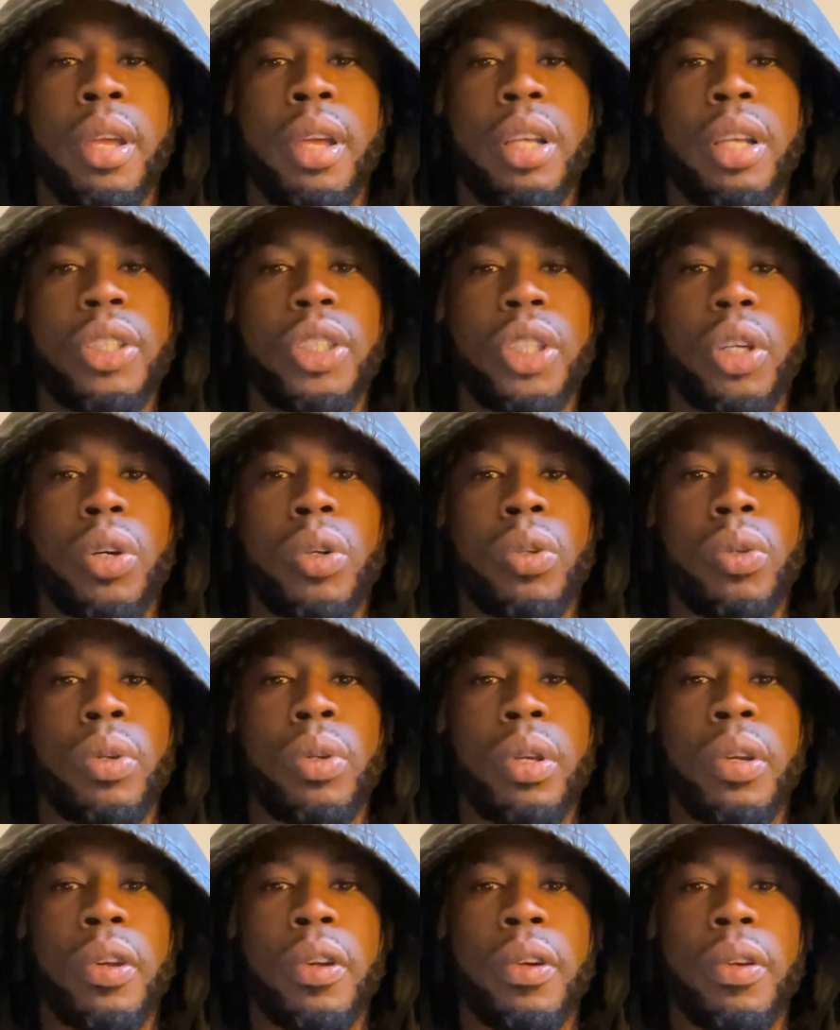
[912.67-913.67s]
So,
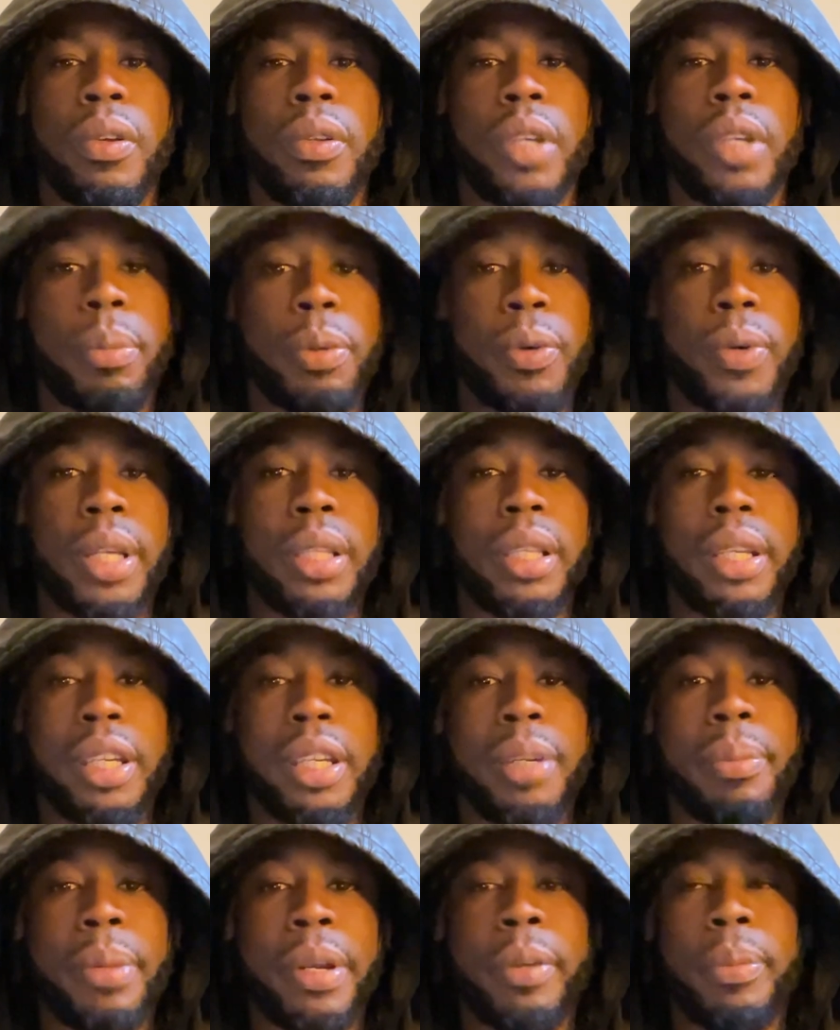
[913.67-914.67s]
number one, look in
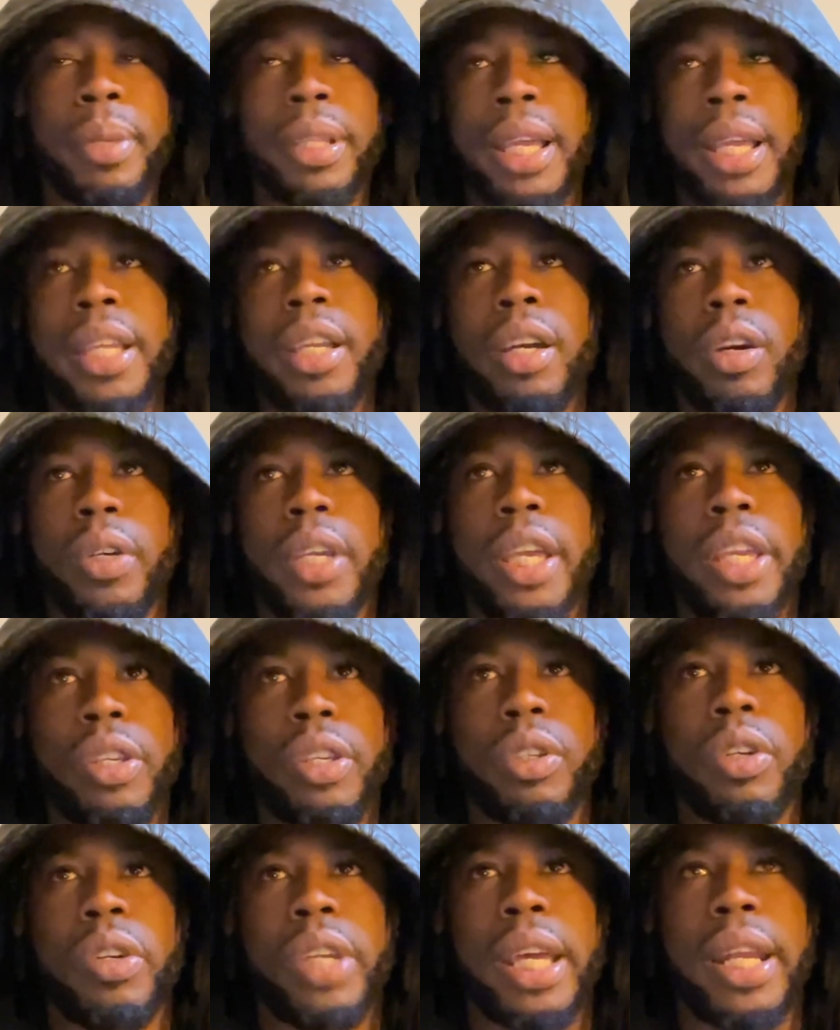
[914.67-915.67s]
the mirror and be like, okay, you
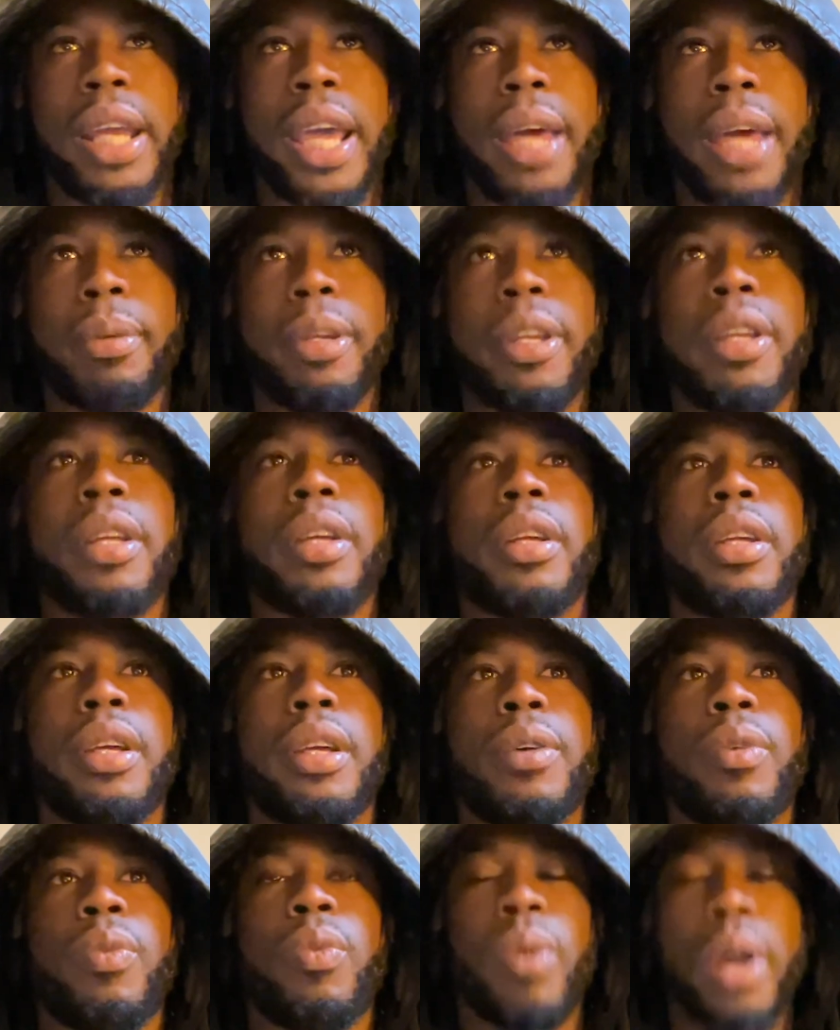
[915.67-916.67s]
know you got a habit.
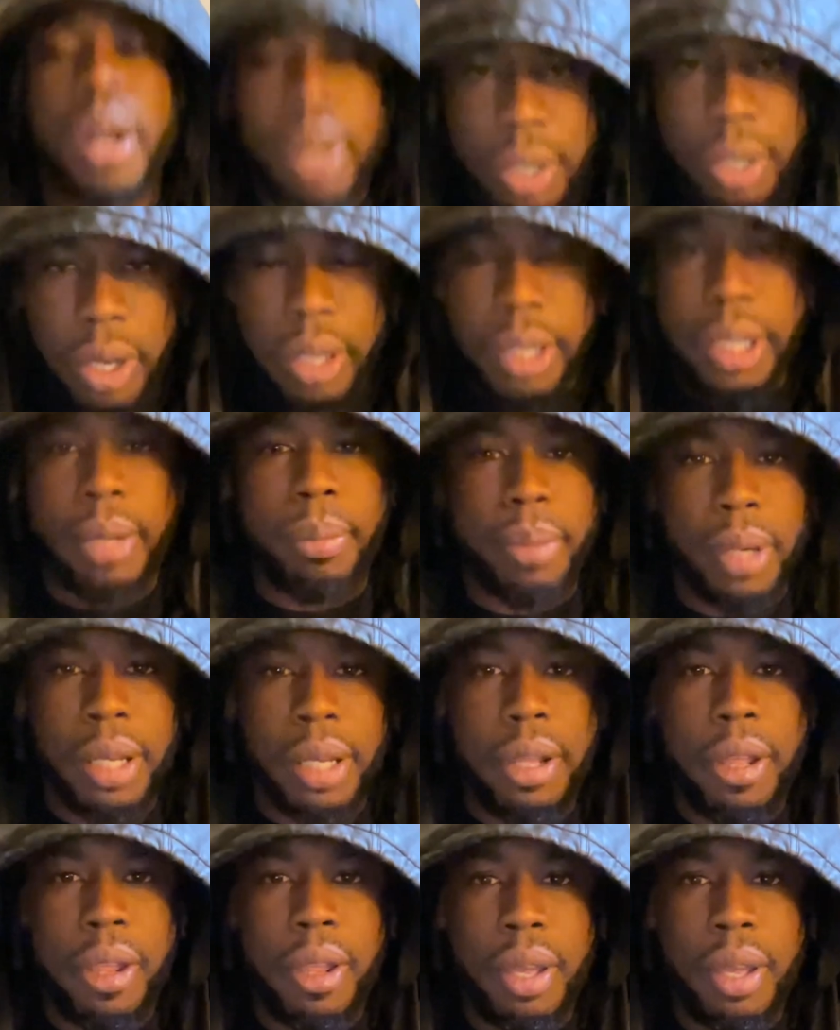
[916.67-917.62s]
Work on it, bro.